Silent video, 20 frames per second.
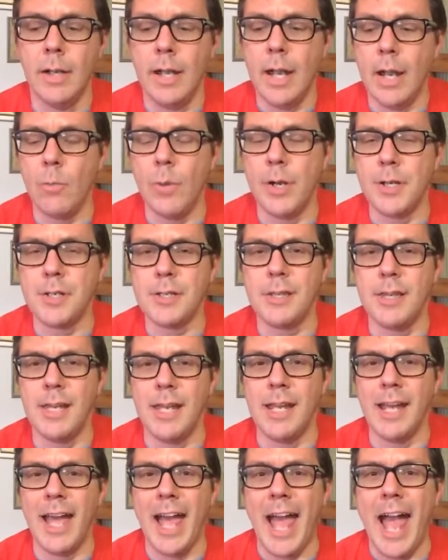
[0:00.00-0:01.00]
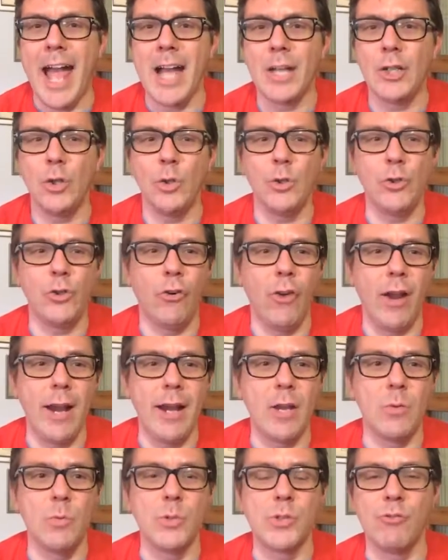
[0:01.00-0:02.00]
in which the actual
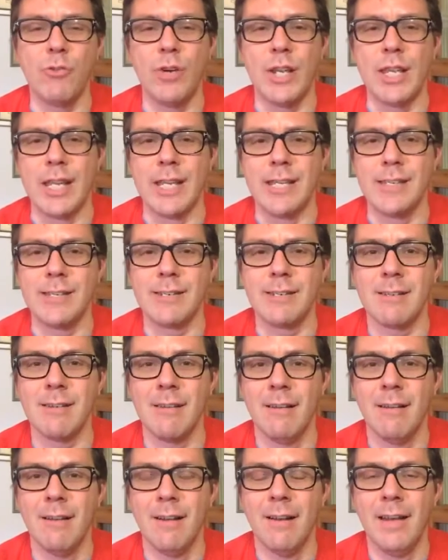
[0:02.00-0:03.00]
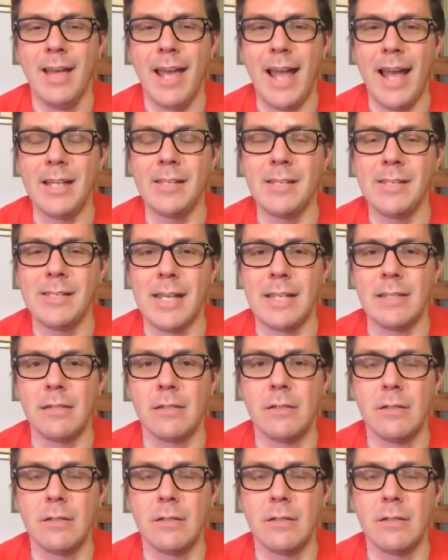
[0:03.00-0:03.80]
trailer was released and sent